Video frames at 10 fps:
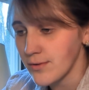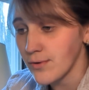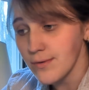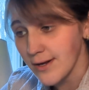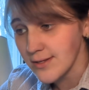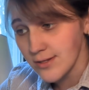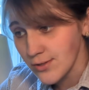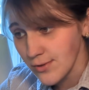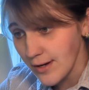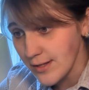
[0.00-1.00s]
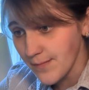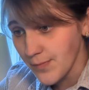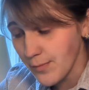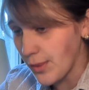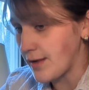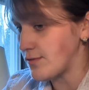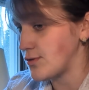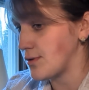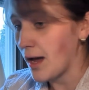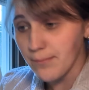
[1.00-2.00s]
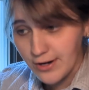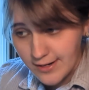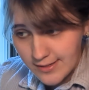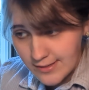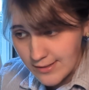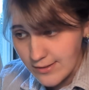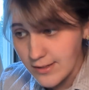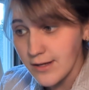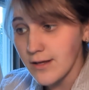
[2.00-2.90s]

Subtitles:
nor rust destroys, where thieves do not break in and steal.